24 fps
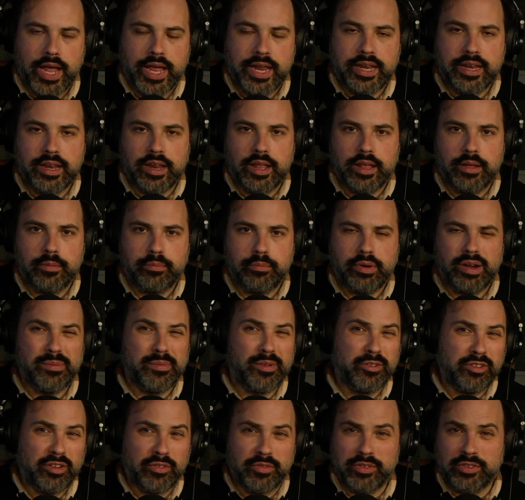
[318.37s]
And pretty
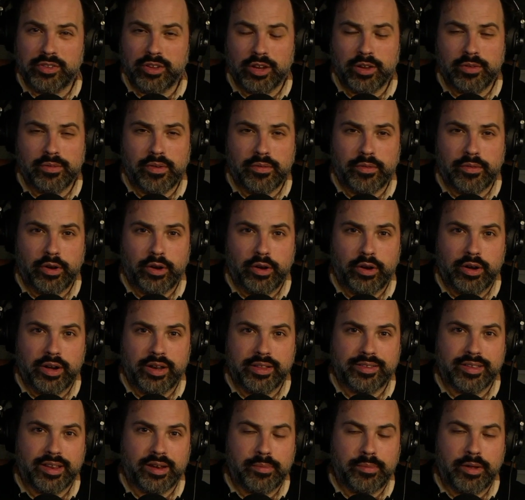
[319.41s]
much every song you've ever heard
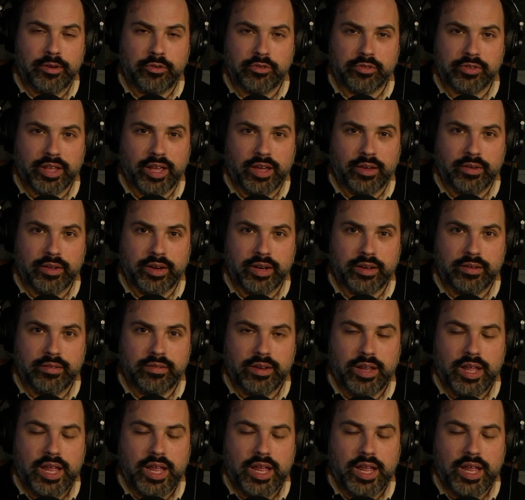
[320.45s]
has had a major scale in it.